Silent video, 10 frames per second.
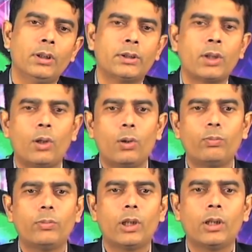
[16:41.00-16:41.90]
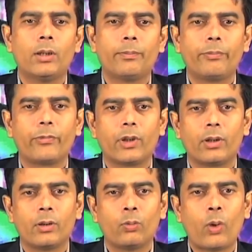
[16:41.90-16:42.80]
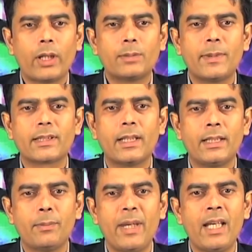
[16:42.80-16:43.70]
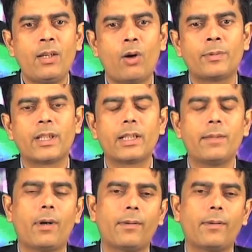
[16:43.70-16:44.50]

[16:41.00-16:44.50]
So, what is basically the main objective